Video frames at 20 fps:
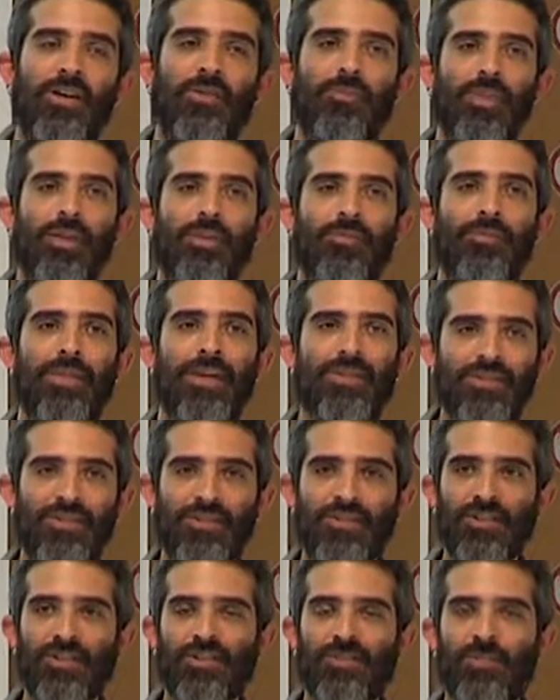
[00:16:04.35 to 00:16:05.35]
commit
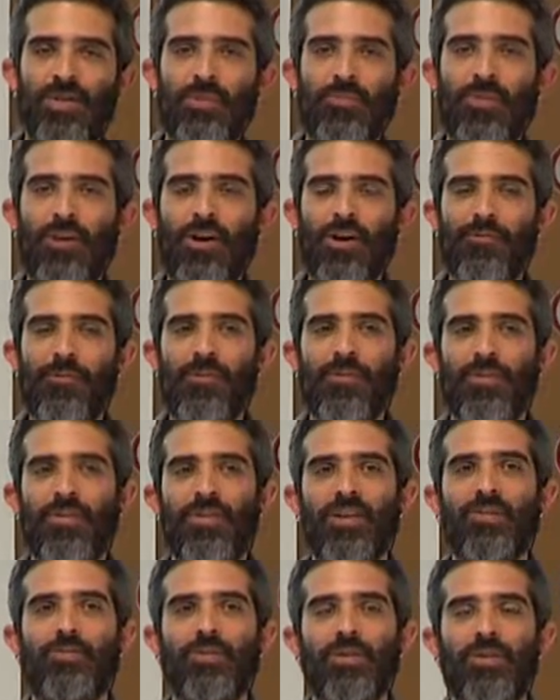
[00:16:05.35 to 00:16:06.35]
messages, people often think
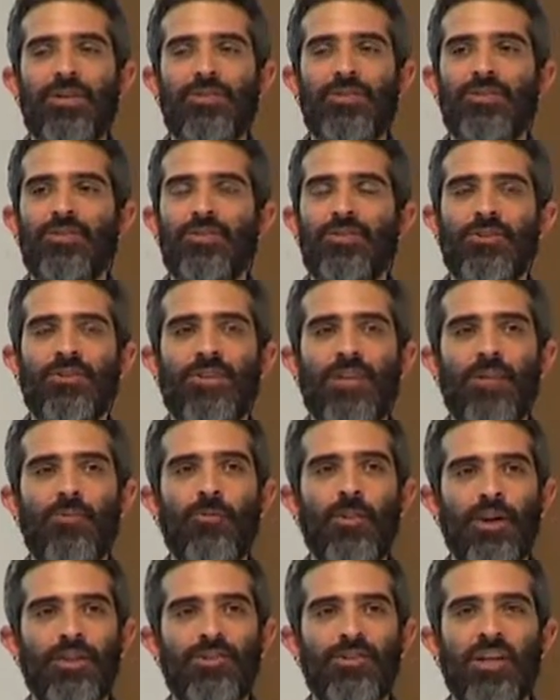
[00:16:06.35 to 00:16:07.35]
the commit message should say
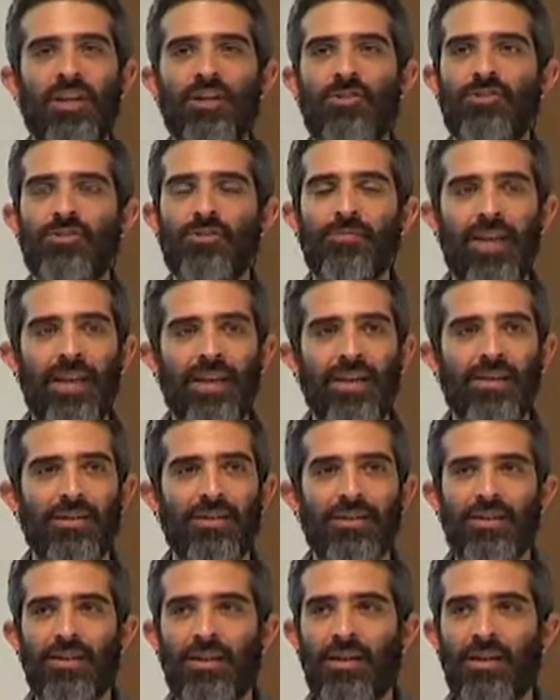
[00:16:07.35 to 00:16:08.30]
what change you made.